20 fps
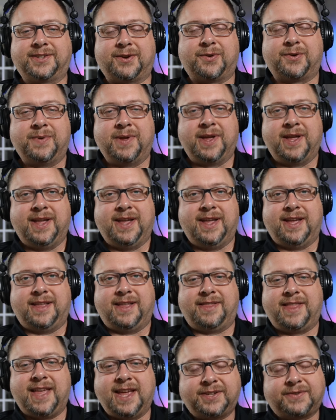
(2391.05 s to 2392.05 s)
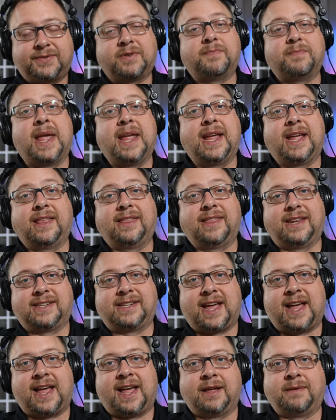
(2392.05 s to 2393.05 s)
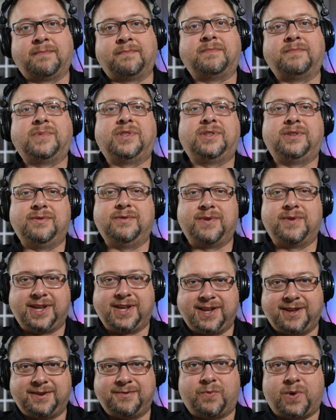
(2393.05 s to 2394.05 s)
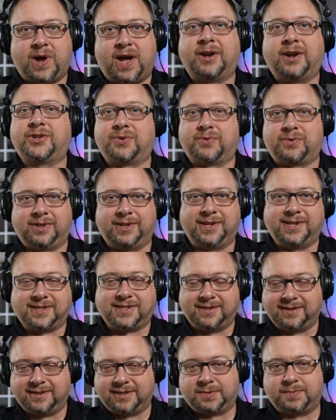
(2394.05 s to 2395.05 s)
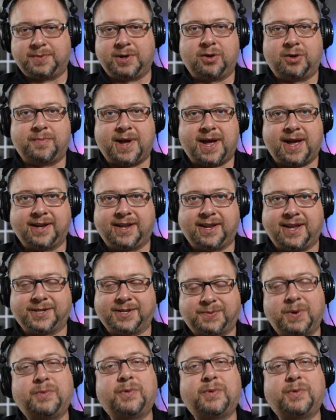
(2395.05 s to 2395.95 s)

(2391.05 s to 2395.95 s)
So thanks for making the time to, again, watch or listen to the Spiro podcast.